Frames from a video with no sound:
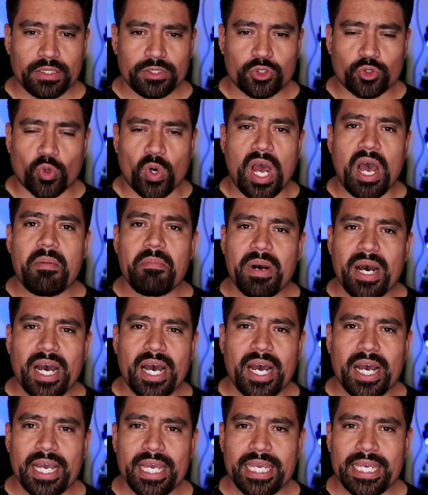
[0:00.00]

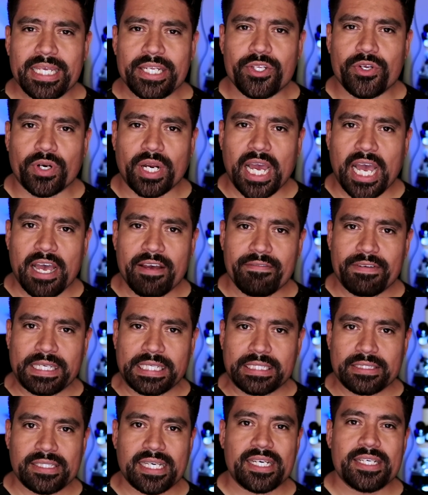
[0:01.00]
trauma and you're
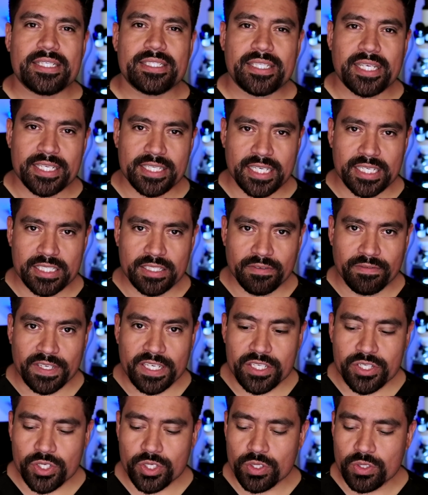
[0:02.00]
having digestive
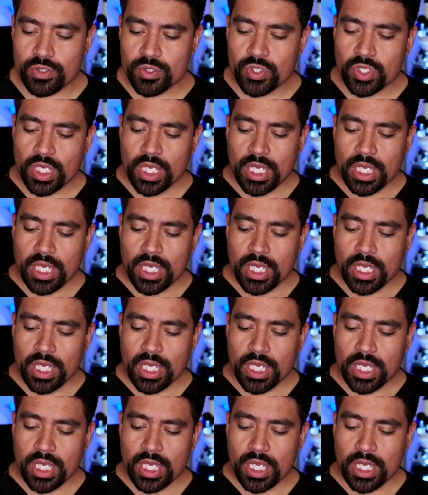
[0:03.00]
issues,